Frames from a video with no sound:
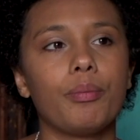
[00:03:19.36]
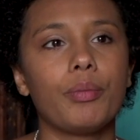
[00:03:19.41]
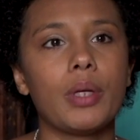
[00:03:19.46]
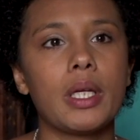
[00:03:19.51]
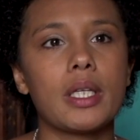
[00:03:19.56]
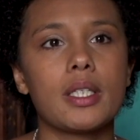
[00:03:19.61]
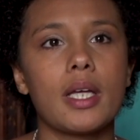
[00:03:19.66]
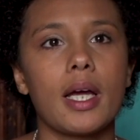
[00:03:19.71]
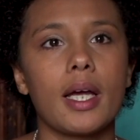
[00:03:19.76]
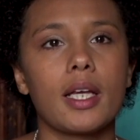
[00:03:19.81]

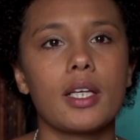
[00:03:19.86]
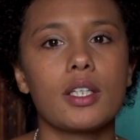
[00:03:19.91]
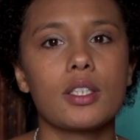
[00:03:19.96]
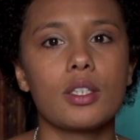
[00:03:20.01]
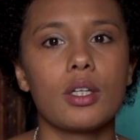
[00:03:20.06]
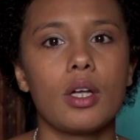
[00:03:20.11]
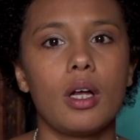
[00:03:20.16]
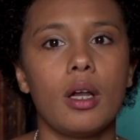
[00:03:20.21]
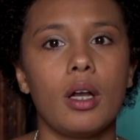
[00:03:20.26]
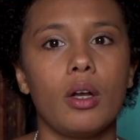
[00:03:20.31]
It
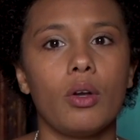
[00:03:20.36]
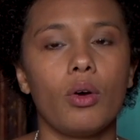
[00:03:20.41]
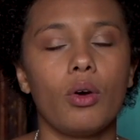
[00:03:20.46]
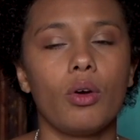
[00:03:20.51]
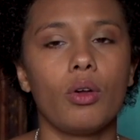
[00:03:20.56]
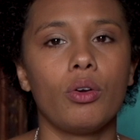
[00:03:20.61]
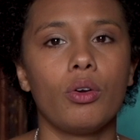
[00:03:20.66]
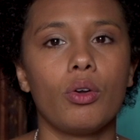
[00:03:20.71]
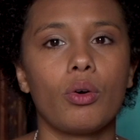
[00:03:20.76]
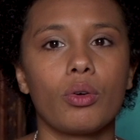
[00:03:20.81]
takes a
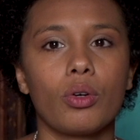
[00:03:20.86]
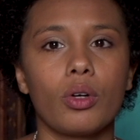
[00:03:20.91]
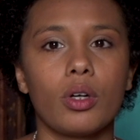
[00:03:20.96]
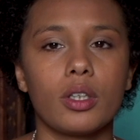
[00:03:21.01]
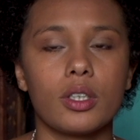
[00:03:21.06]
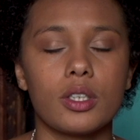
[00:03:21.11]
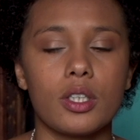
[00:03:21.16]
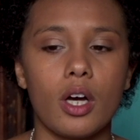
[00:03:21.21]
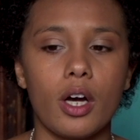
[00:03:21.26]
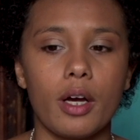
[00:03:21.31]
lot
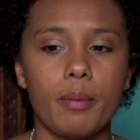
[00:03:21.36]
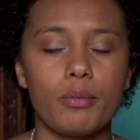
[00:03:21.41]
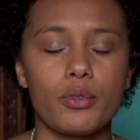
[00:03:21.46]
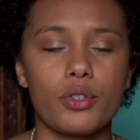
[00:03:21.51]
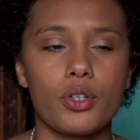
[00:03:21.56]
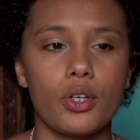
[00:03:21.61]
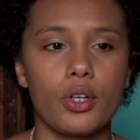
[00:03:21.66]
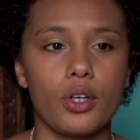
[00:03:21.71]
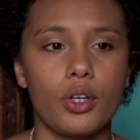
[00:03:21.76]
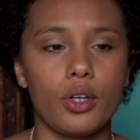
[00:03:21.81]
longer time
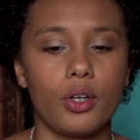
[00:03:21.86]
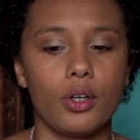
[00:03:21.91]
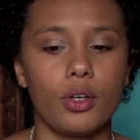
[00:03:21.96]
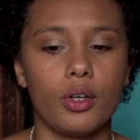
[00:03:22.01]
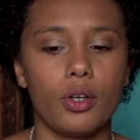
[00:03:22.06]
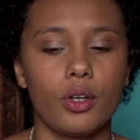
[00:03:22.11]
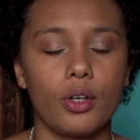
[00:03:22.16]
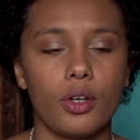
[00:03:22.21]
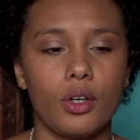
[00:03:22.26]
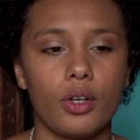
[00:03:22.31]
to
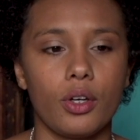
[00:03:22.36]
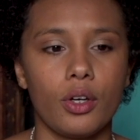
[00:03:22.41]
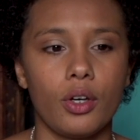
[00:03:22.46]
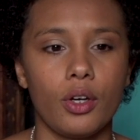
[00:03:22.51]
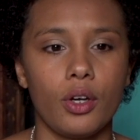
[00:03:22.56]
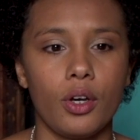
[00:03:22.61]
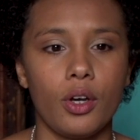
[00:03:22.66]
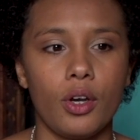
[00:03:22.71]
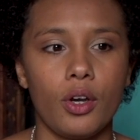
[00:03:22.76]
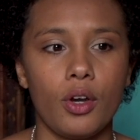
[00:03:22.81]

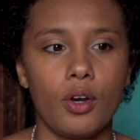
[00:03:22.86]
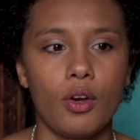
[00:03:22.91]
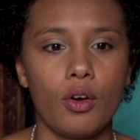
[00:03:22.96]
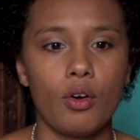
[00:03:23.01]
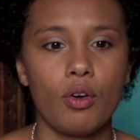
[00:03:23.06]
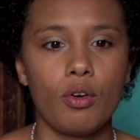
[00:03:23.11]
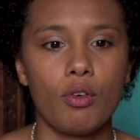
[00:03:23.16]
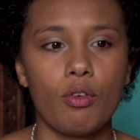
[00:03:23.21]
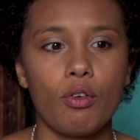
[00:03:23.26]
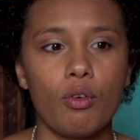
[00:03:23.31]

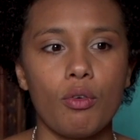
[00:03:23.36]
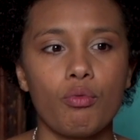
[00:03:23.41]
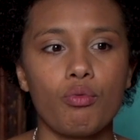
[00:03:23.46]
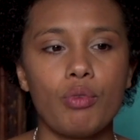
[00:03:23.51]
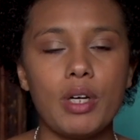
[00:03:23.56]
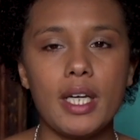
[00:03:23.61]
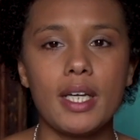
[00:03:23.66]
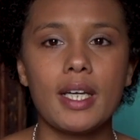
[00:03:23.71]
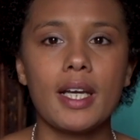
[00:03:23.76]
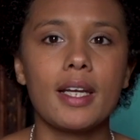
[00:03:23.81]

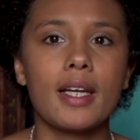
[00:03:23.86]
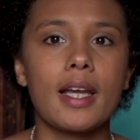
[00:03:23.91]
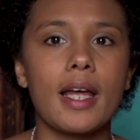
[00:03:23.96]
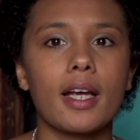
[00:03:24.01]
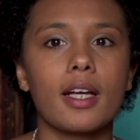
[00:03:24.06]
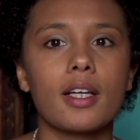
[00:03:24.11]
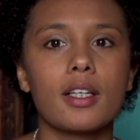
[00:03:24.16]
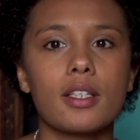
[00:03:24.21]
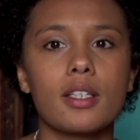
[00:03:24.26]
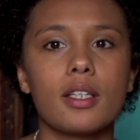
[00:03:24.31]

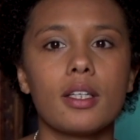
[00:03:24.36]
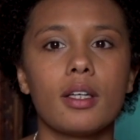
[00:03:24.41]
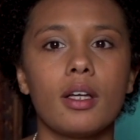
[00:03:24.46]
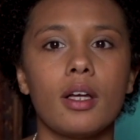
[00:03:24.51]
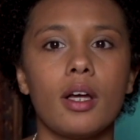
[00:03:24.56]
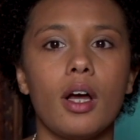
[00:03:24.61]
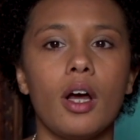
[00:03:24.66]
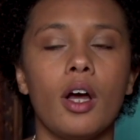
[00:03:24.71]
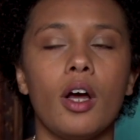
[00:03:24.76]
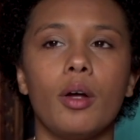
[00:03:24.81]
reconnect
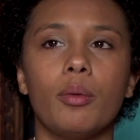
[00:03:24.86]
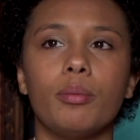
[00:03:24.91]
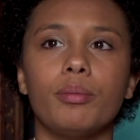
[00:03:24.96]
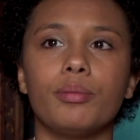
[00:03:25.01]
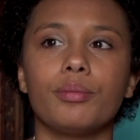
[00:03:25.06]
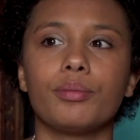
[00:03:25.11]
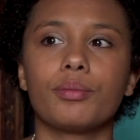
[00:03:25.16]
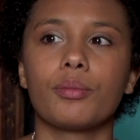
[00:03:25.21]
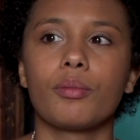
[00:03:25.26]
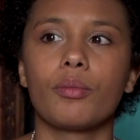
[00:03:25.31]

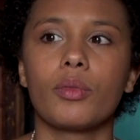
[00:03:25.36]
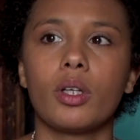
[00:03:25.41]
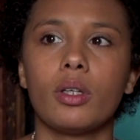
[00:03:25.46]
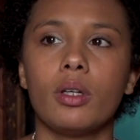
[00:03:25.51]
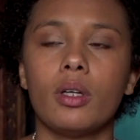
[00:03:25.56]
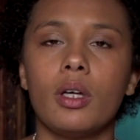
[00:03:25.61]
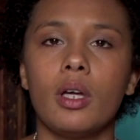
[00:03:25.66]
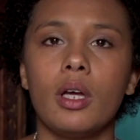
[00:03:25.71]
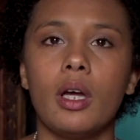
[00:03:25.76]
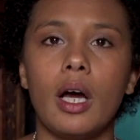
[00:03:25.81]
and
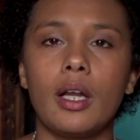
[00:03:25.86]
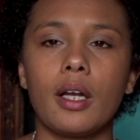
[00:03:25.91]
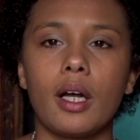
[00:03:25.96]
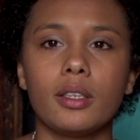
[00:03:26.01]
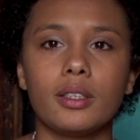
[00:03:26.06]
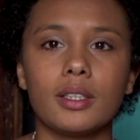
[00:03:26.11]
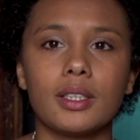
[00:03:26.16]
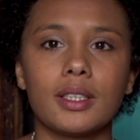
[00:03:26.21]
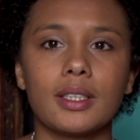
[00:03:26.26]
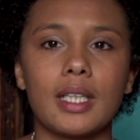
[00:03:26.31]

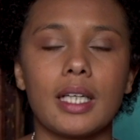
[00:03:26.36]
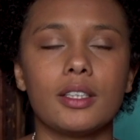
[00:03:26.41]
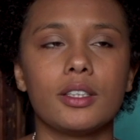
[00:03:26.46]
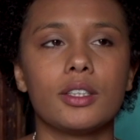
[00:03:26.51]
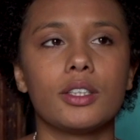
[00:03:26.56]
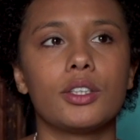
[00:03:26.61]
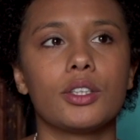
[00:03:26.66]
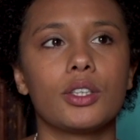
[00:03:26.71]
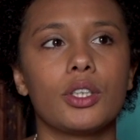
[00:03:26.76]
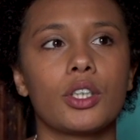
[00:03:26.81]

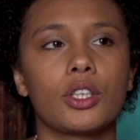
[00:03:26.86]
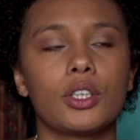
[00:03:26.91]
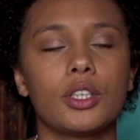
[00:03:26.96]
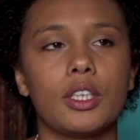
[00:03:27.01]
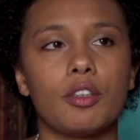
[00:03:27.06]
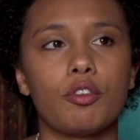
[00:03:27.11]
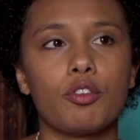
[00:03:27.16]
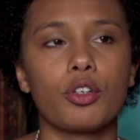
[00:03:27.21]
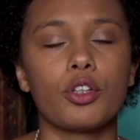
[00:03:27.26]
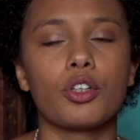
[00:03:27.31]
understand a
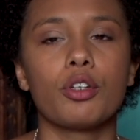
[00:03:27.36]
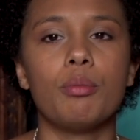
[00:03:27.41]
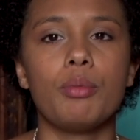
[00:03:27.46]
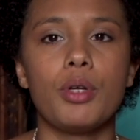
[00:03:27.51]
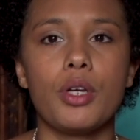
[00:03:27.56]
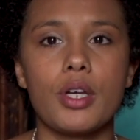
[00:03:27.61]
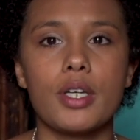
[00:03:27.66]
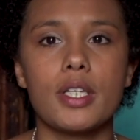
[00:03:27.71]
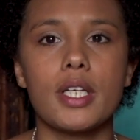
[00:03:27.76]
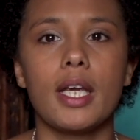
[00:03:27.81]
different
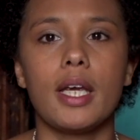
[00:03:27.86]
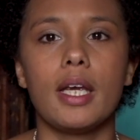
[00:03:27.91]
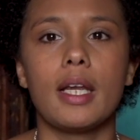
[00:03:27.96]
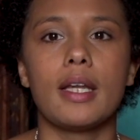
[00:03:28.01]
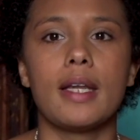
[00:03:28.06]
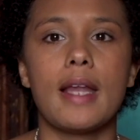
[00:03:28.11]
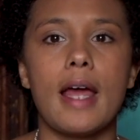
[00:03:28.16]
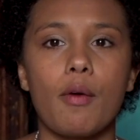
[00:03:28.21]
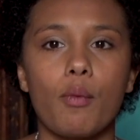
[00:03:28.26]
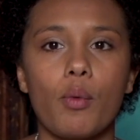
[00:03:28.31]
community
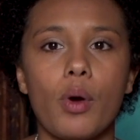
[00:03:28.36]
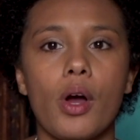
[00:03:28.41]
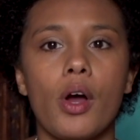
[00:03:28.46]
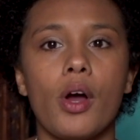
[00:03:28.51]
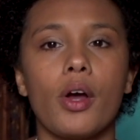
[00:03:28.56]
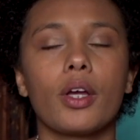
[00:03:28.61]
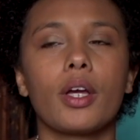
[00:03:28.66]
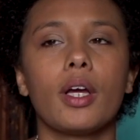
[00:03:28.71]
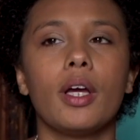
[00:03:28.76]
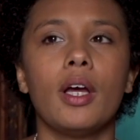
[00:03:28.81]
and
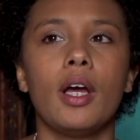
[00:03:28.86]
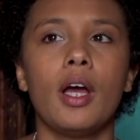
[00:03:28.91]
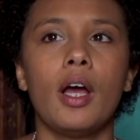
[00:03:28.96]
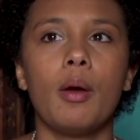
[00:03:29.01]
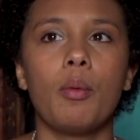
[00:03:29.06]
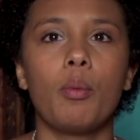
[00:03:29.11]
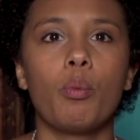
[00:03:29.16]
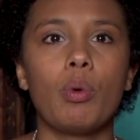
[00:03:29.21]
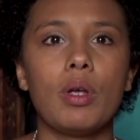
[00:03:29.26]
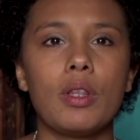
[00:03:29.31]
network
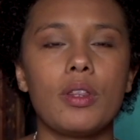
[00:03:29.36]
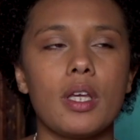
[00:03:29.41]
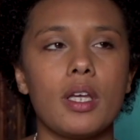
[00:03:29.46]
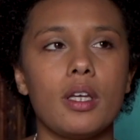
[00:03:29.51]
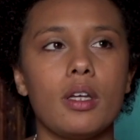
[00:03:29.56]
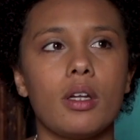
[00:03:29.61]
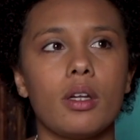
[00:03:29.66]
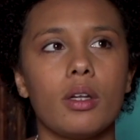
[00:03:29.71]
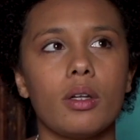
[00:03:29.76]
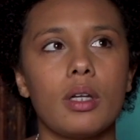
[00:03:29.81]

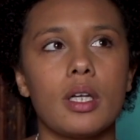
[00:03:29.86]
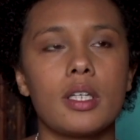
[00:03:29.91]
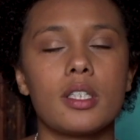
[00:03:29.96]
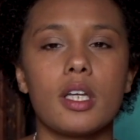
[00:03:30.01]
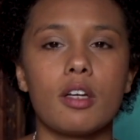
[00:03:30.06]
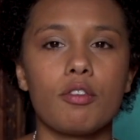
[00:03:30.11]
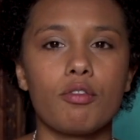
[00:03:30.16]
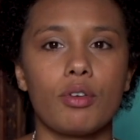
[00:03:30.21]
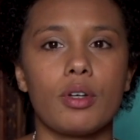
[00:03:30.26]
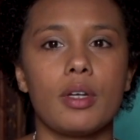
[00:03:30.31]
within a
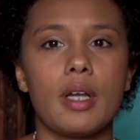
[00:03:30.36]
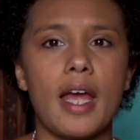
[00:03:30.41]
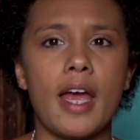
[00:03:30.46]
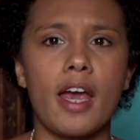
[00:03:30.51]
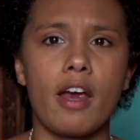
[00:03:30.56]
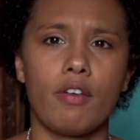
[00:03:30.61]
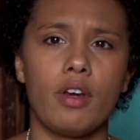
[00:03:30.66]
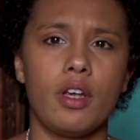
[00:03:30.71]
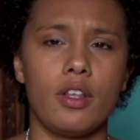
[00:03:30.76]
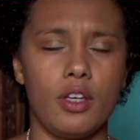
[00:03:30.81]
different
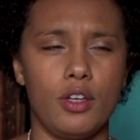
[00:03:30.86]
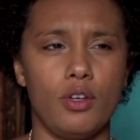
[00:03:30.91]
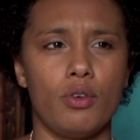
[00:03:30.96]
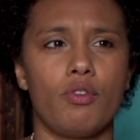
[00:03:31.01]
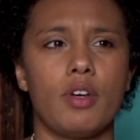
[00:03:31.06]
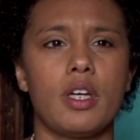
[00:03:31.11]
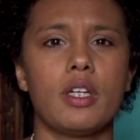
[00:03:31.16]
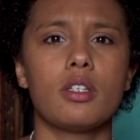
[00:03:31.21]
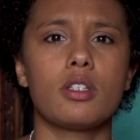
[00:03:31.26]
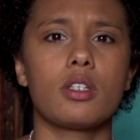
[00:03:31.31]
area that
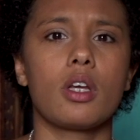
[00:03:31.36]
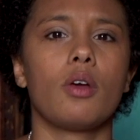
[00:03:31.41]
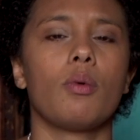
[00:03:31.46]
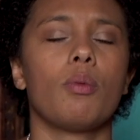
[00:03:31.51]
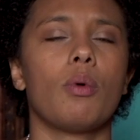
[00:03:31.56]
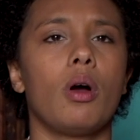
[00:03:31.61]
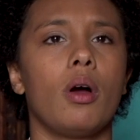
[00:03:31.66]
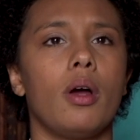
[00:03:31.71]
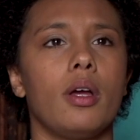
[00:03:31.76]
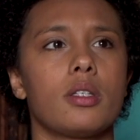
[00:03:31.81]
you're in.
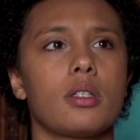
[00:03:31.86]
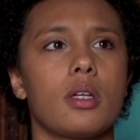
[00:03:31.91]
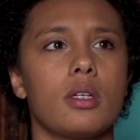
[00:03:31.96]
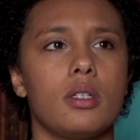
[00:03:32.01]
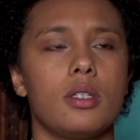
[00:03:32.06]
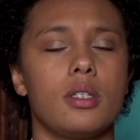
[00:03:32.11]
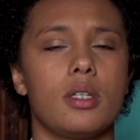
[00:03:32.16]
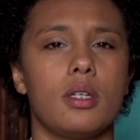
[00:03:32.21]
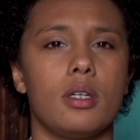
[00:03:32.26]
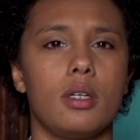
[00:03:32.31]
So I
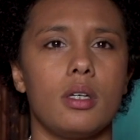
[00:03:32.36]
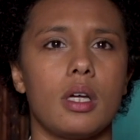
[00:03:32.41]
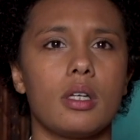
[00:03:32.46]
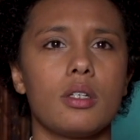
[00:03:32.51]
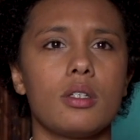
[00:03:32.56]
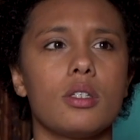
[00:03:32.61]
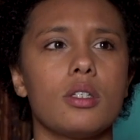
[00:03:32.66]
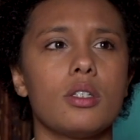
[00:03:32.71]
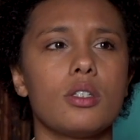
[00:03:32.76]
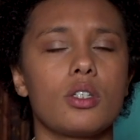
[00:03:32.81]
studied in
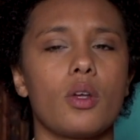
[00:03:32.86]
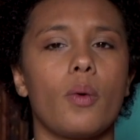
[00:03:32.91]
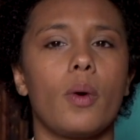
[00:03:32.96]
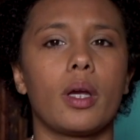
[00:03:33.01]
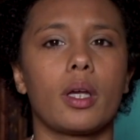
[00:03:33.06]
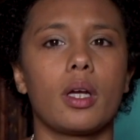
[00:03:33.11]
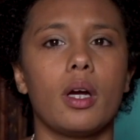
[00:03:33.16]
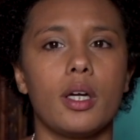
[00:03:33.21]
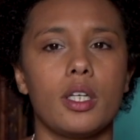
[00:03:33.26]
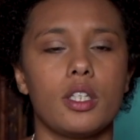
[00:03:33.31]
London, so
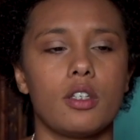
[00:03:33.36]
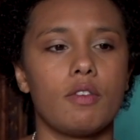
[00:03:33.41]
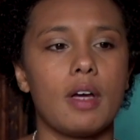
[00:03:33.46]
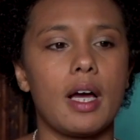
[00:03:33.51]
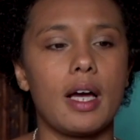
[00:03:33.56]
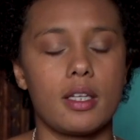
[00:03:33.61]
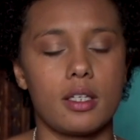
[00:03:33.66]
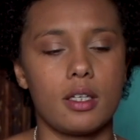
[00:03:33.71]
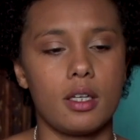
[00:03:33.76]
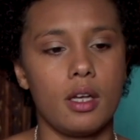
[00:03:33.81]
I kind of
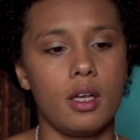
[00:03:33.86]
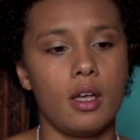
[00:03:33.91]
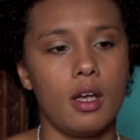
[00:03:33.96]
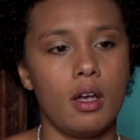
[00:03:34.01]
had